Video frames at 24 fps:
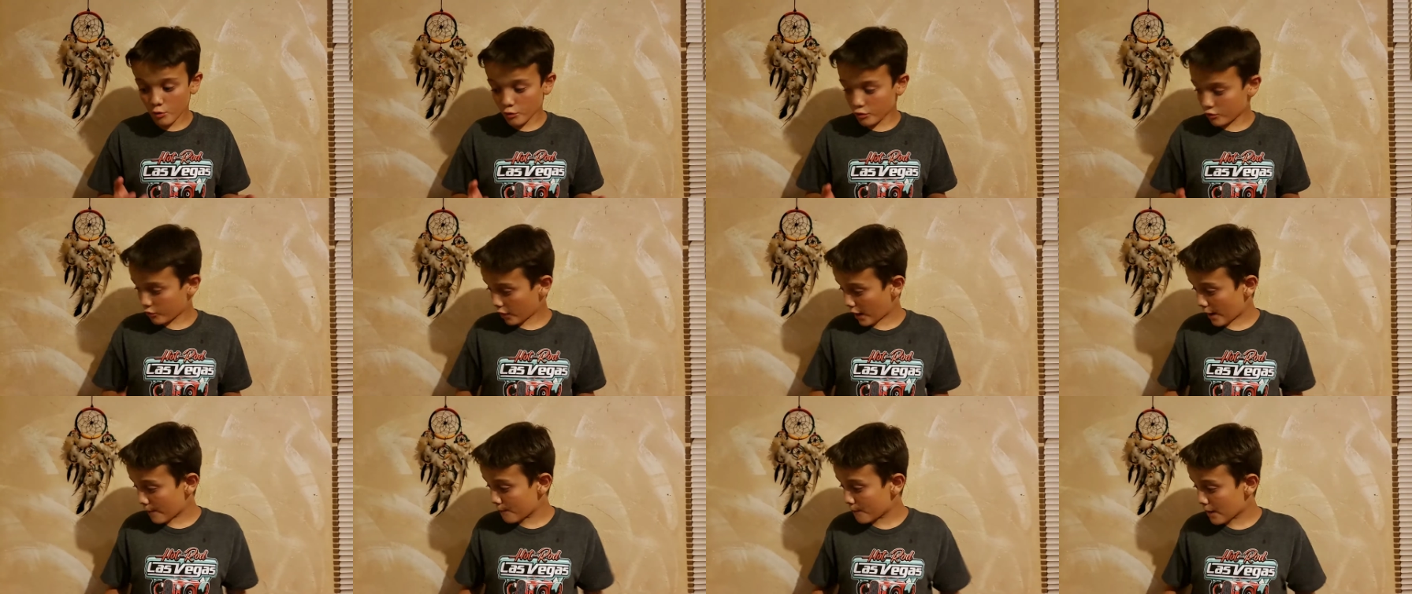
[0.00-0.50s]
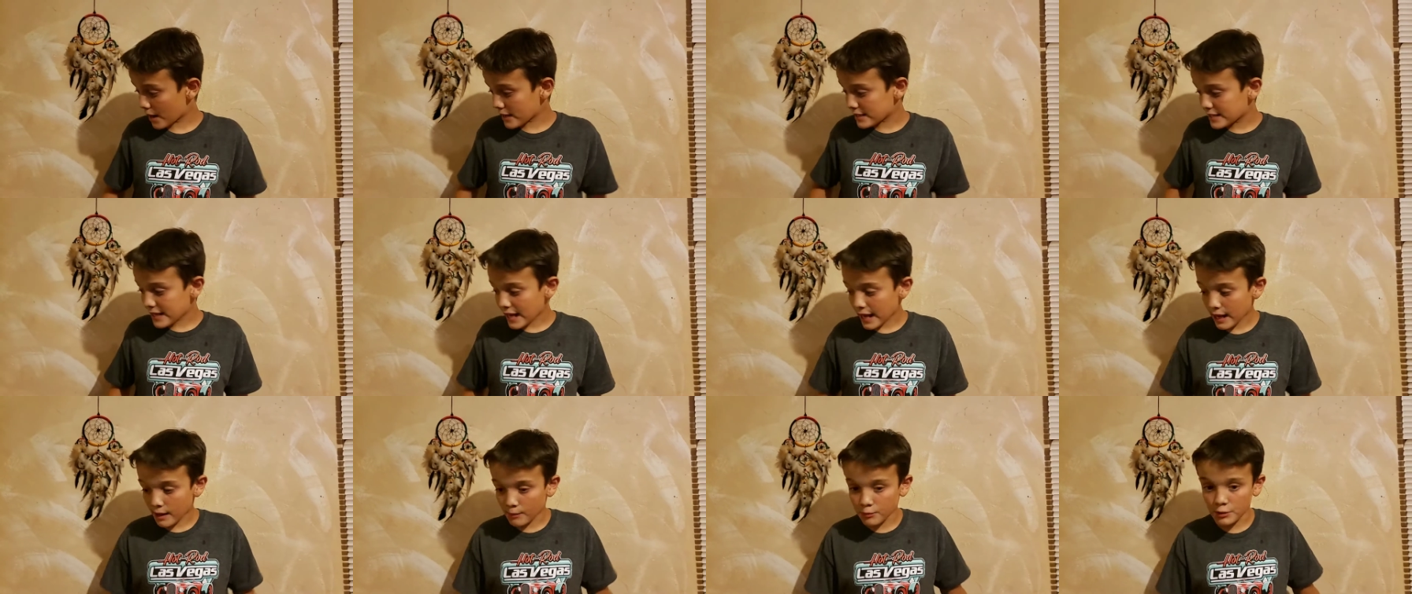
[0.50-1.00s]
grabbed my
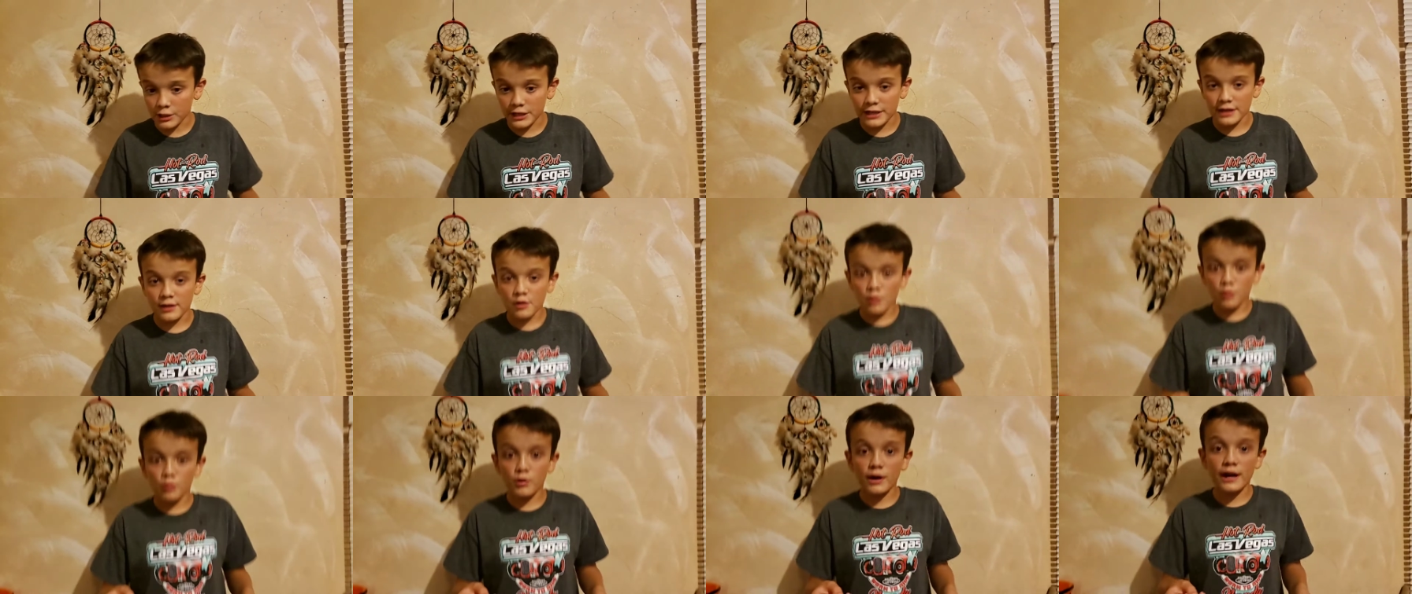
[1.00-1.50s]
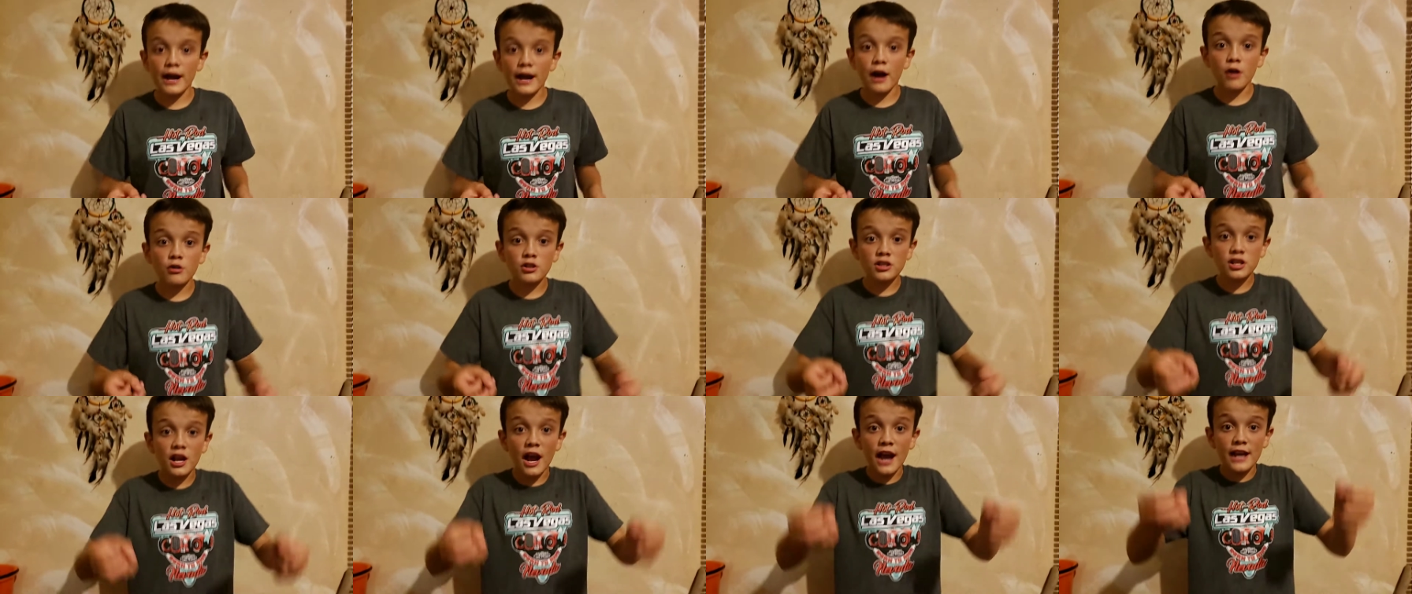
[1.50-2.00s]
tablet, went
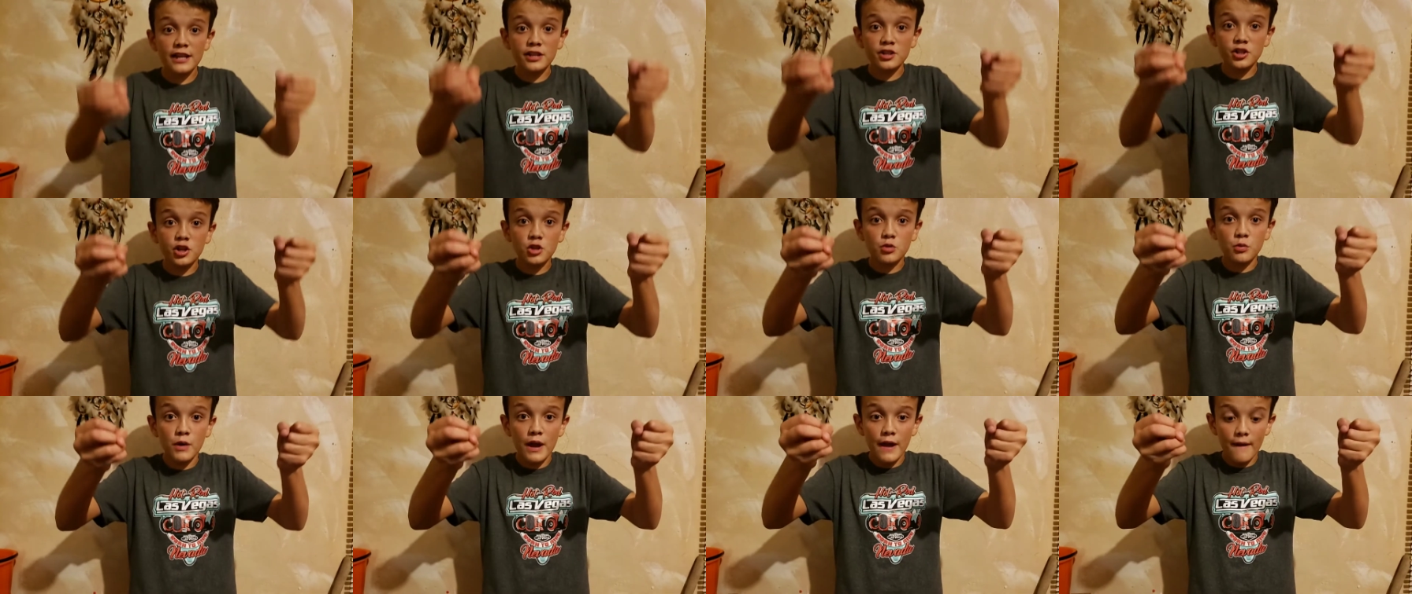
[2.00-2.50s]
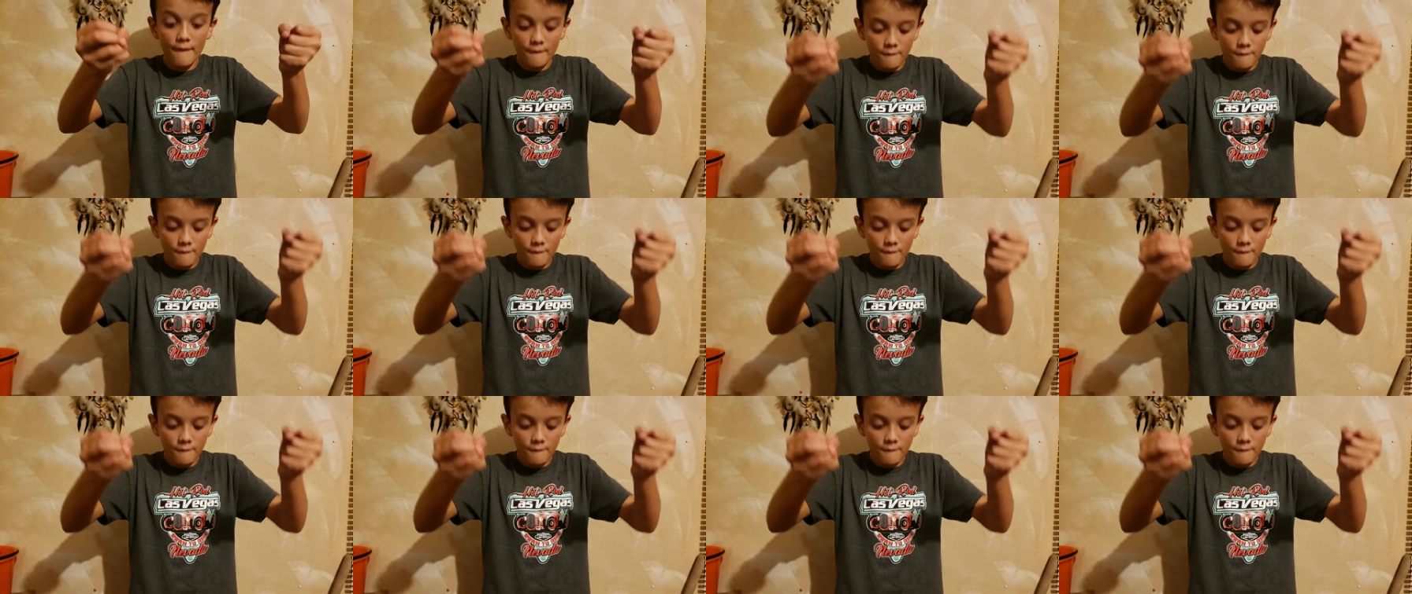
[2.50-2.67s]
outside and just went